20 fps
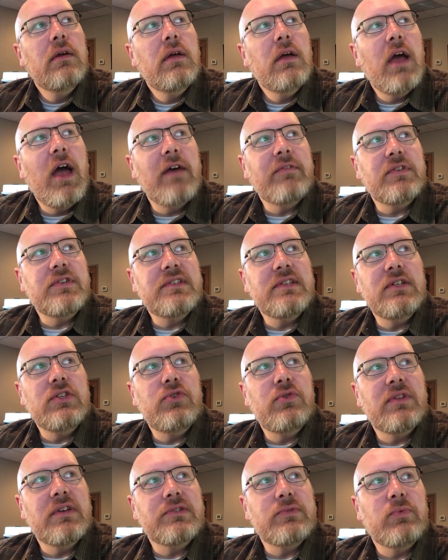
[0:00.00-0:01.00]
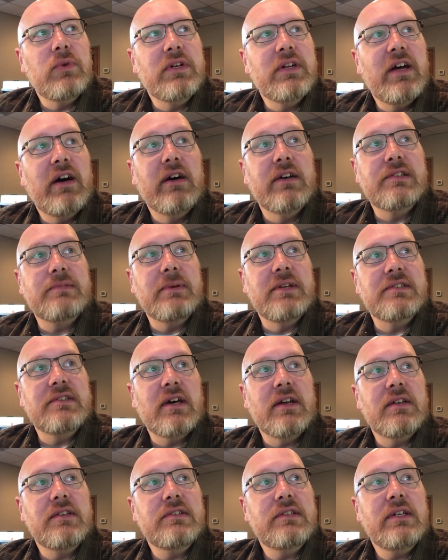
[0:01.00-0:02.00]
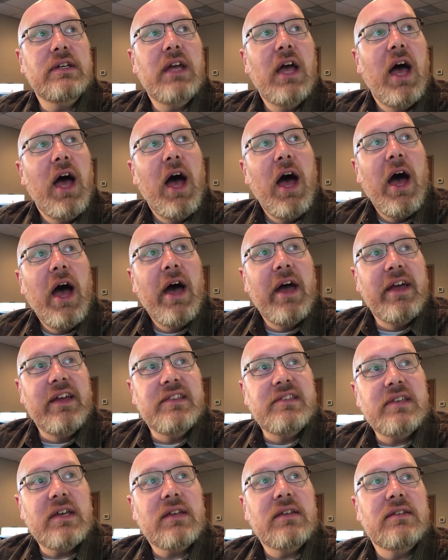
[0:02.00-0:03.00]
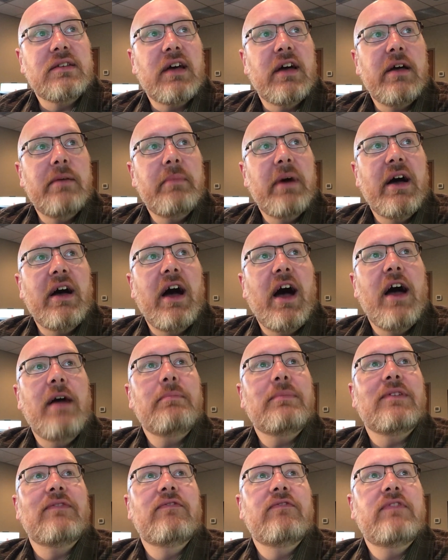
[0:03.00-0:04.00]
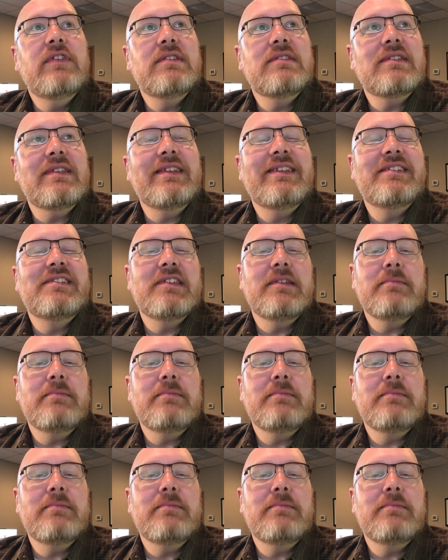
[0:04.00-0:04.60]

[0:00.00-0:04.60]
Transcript: After seeing 2001: A Space Odyssey a second time, I'm convinced it is a